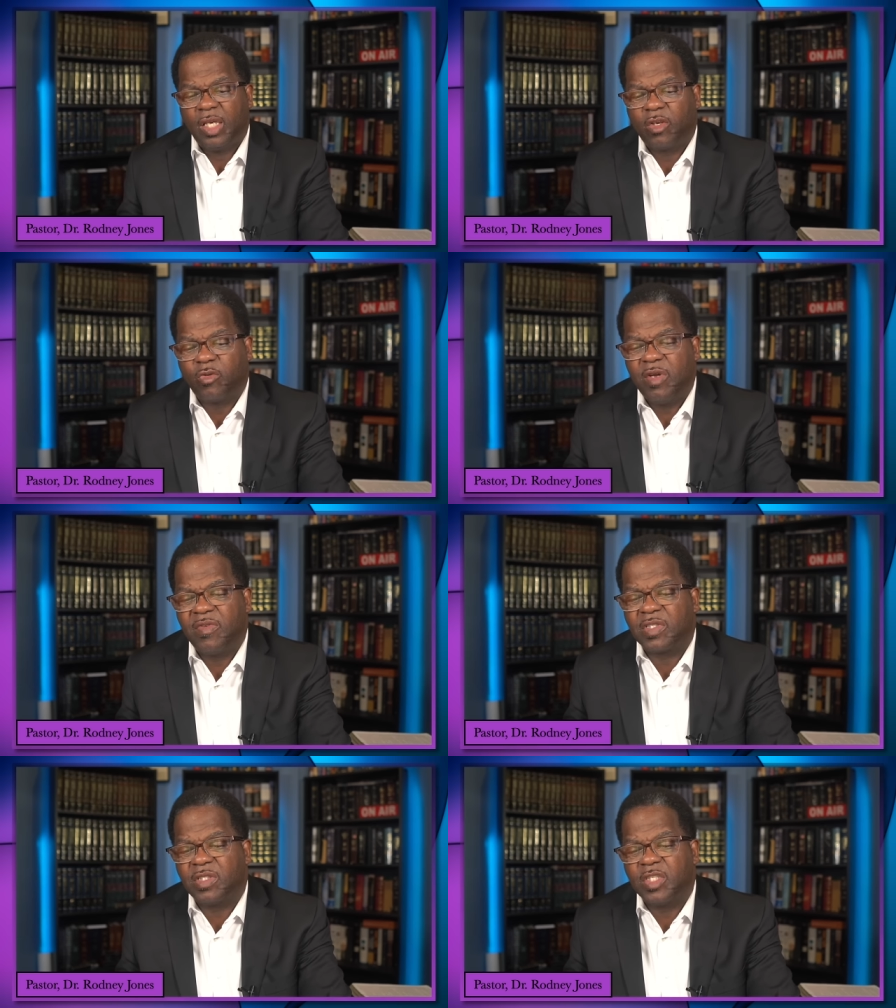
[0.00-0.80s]
and
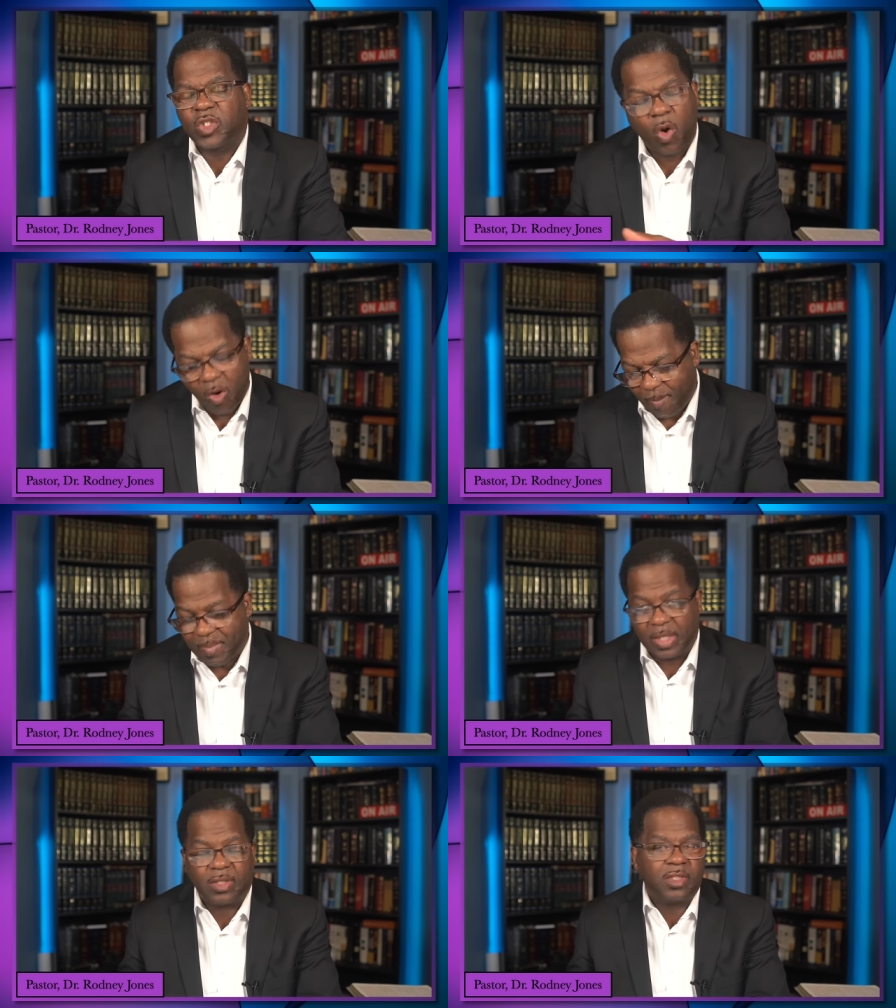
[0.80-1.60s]
grievously
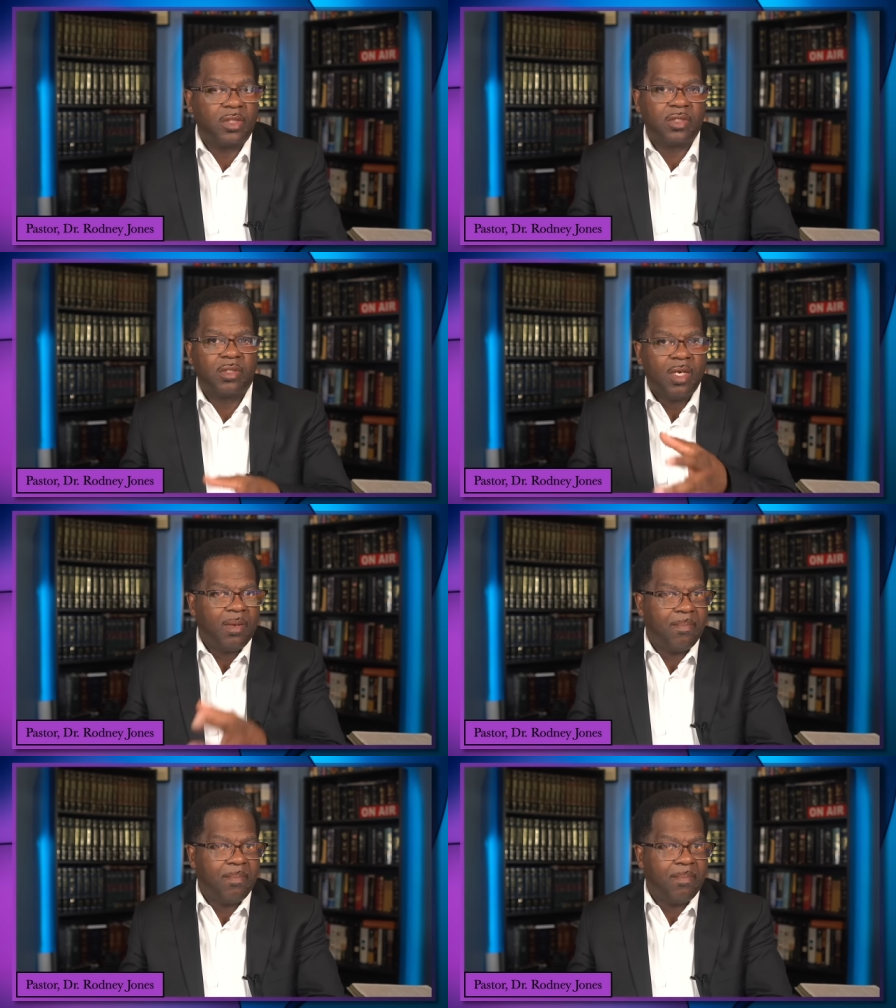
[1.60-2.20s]
tormented,